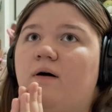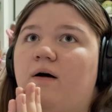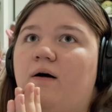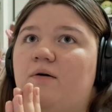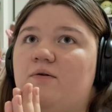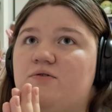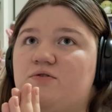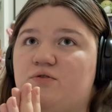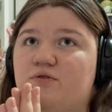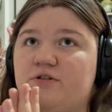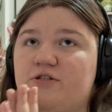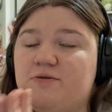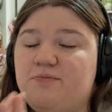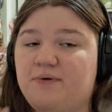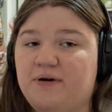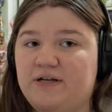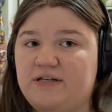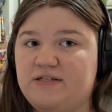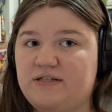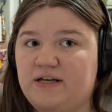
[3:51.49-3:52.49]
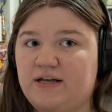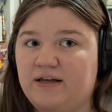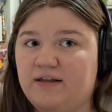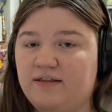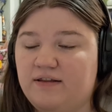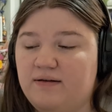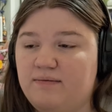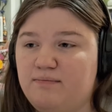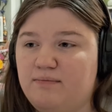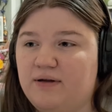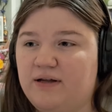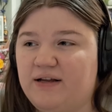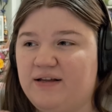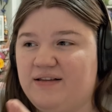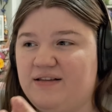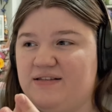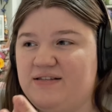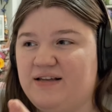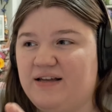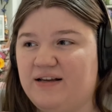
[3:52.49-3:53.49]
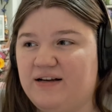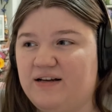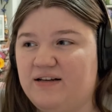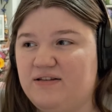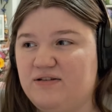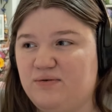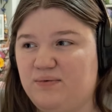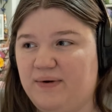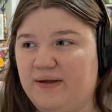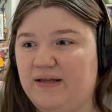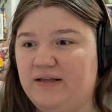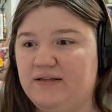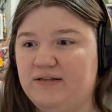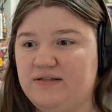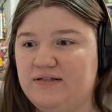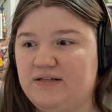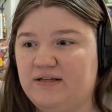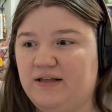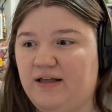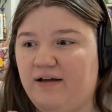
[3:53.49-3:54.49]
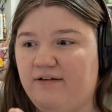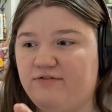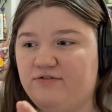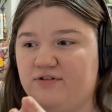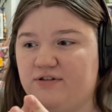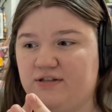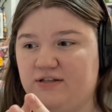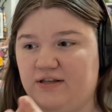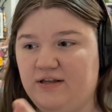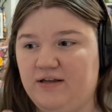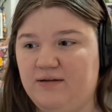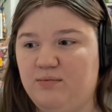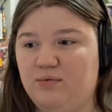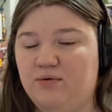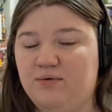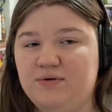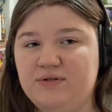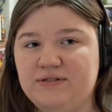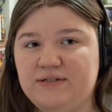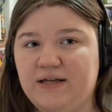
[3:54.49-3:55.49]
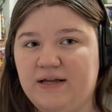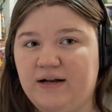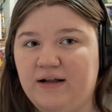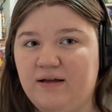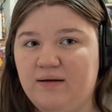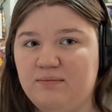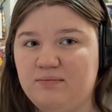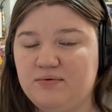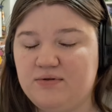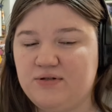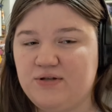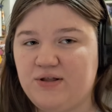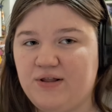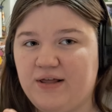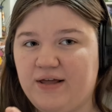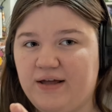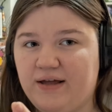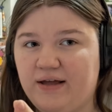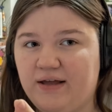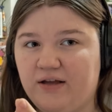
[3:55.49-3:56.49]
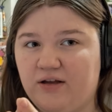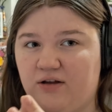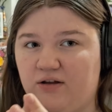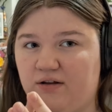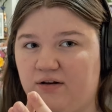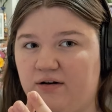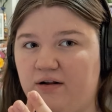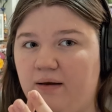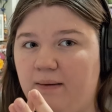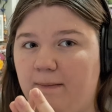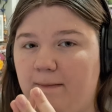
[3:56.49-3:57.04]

I was going to price tag them, but I decided to wait until after the table was set up so that I could